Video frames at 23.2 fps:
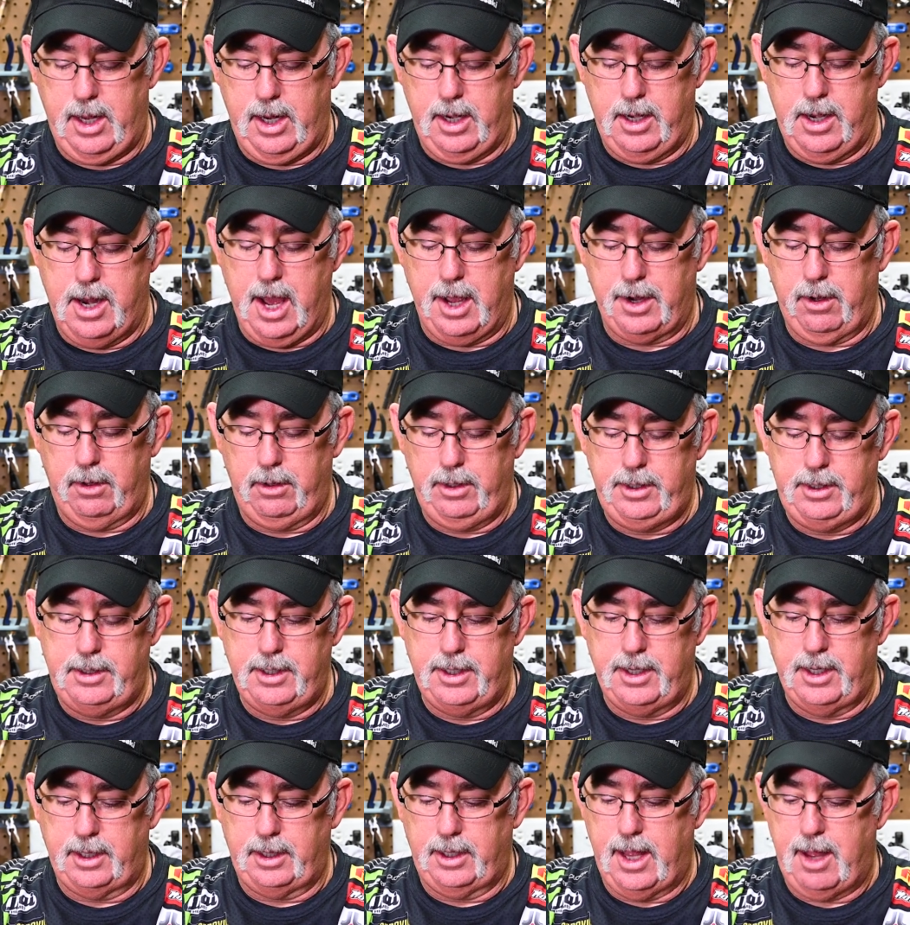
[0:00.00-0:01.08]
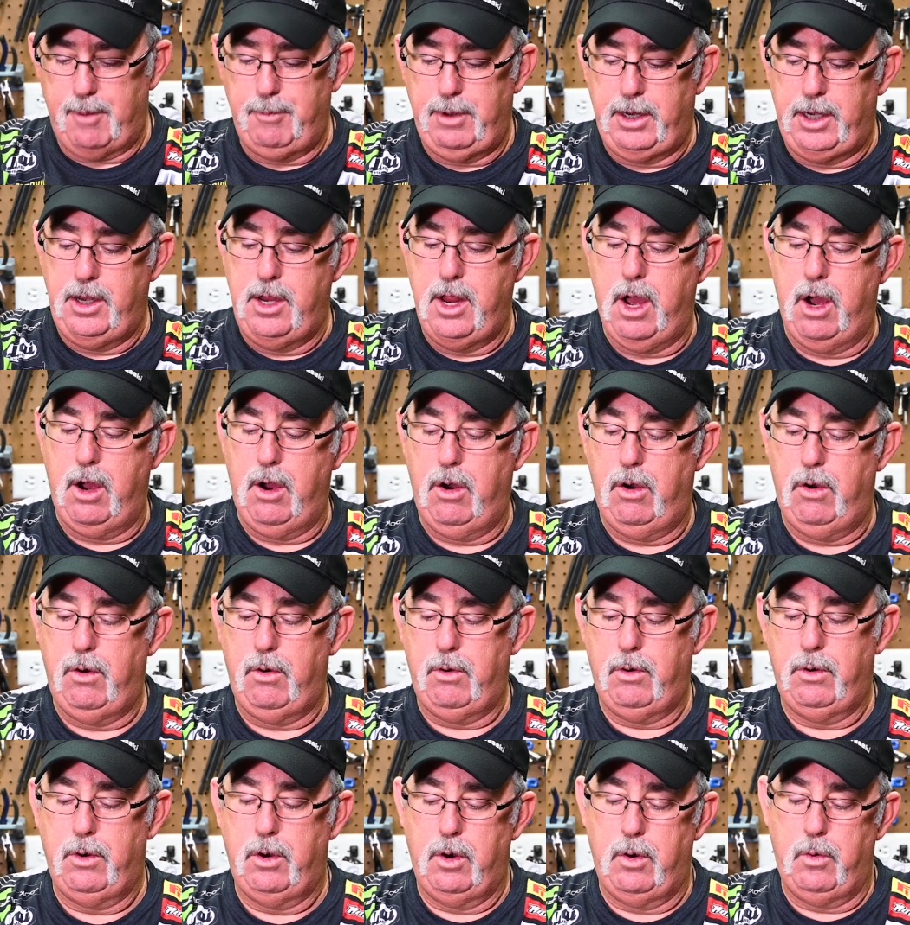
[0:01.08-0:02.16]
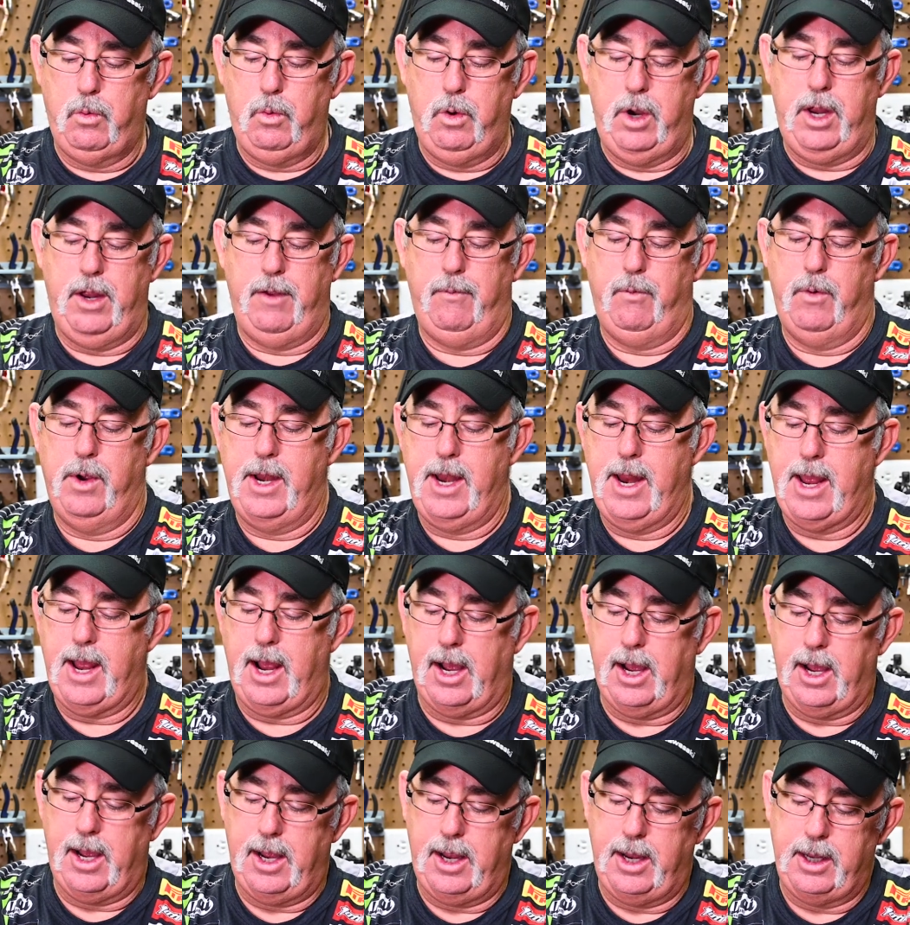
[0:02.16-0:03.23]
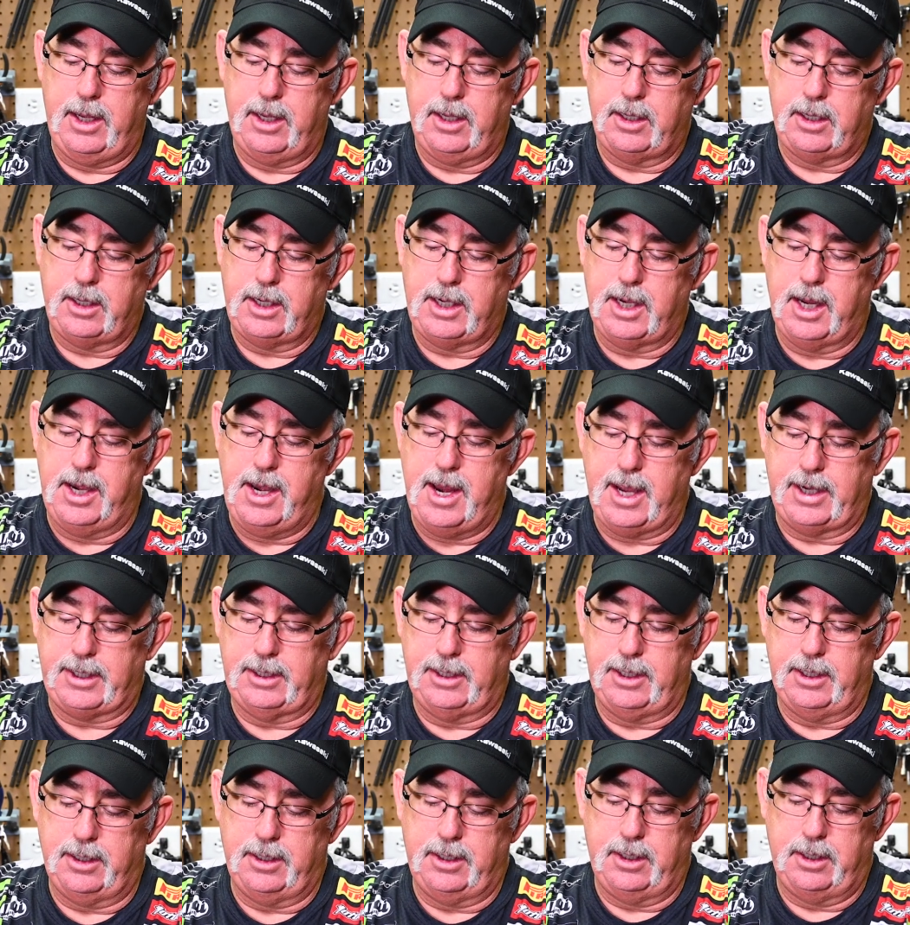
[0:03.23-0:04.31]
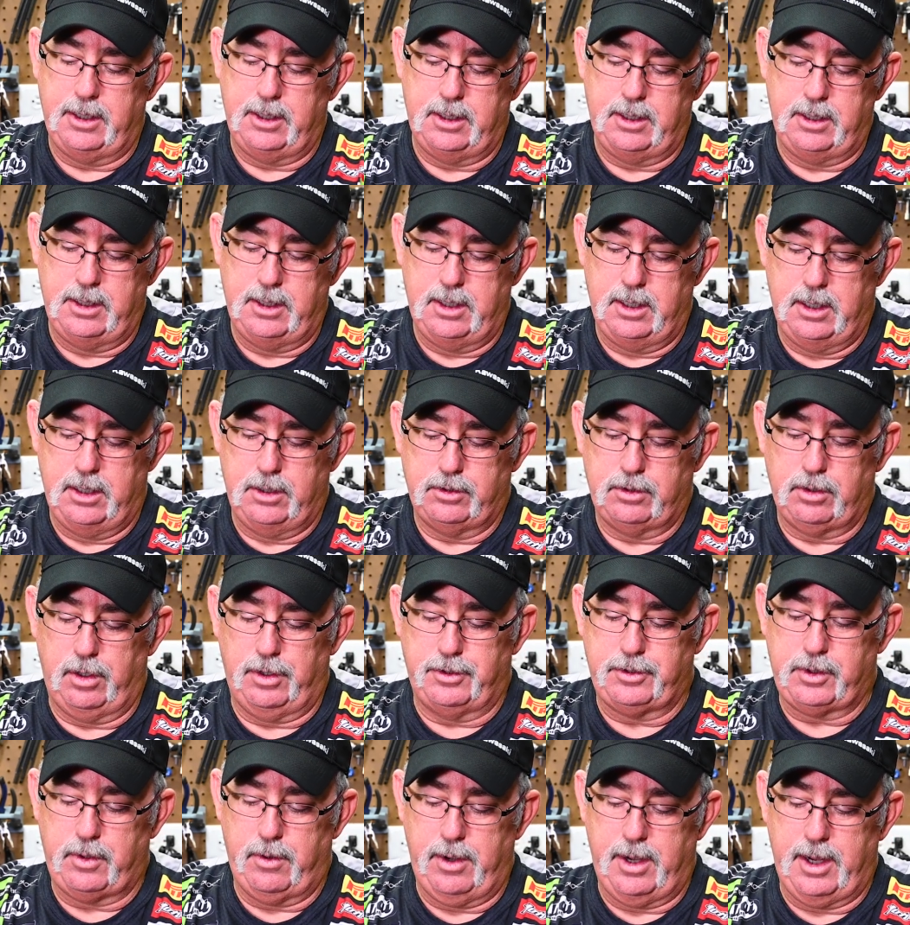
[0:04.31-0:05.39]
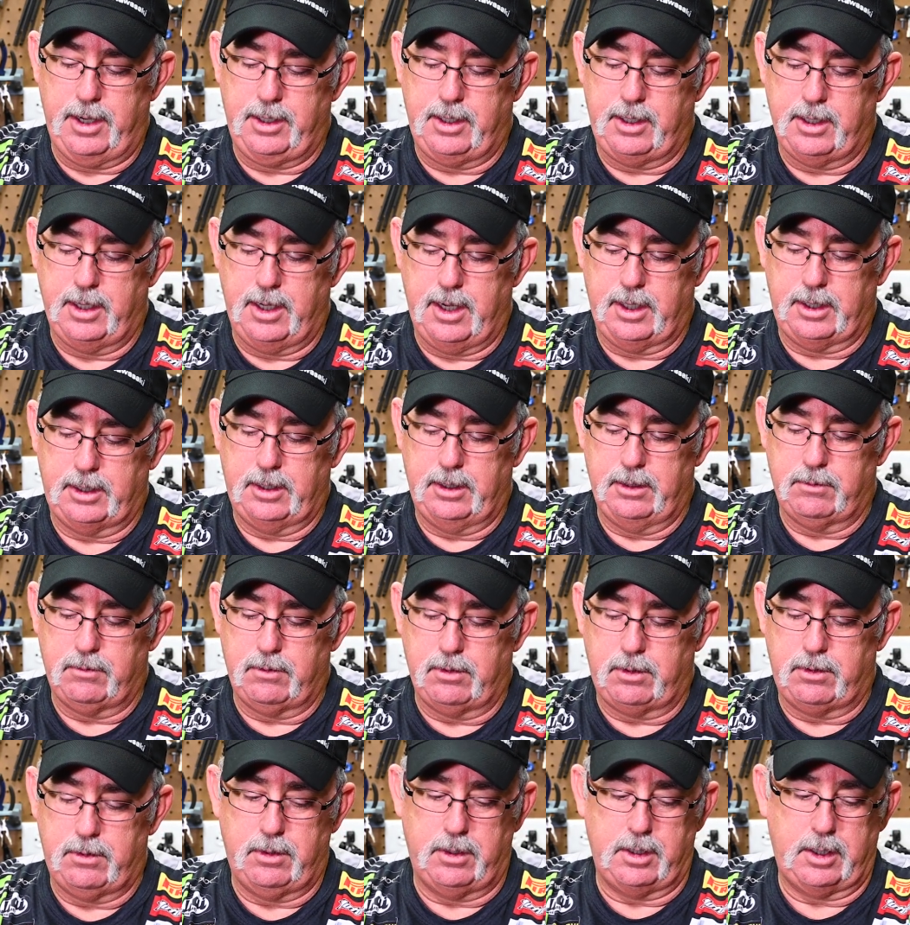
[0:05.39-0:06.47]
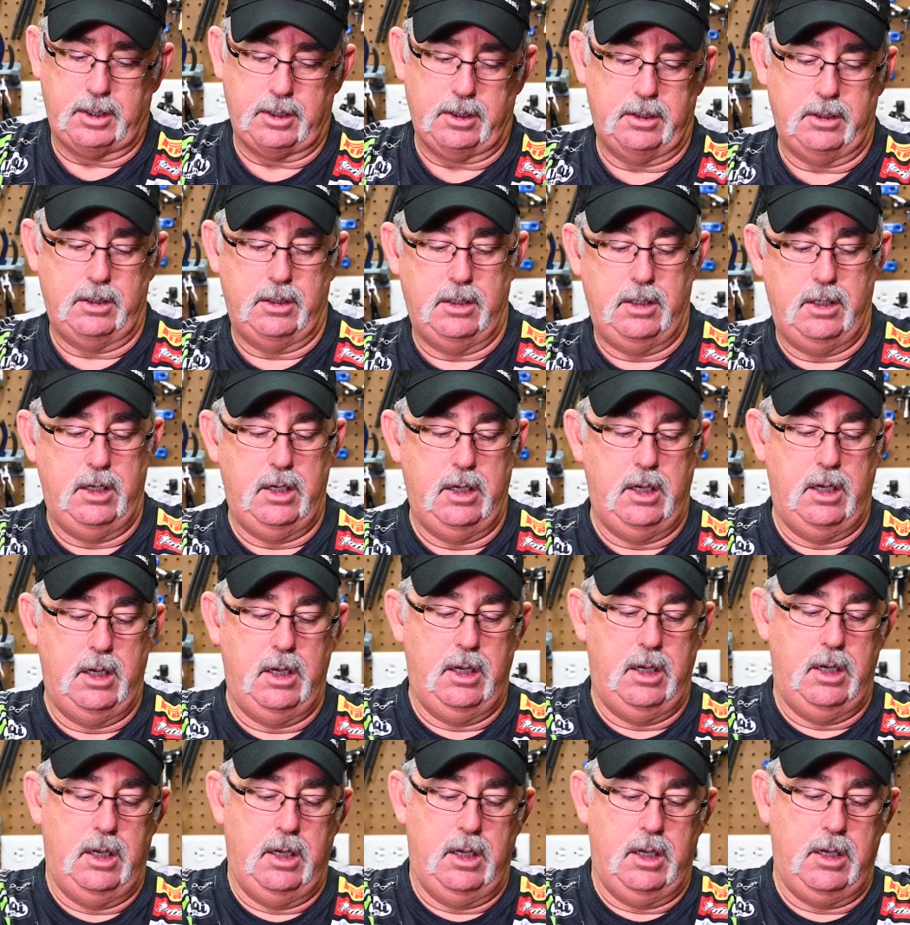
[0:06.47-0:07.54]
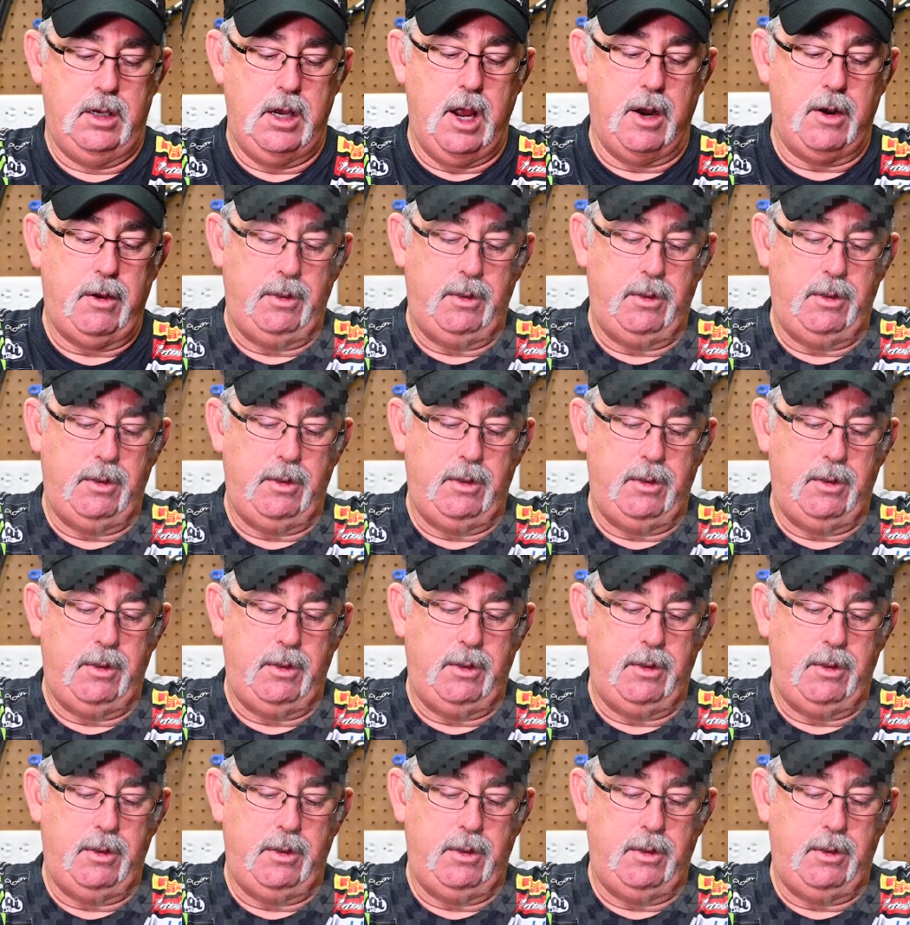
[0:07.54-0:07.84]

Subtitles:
Not only did it let me know it when I connected, so let's go ahead and connect these real quick. Not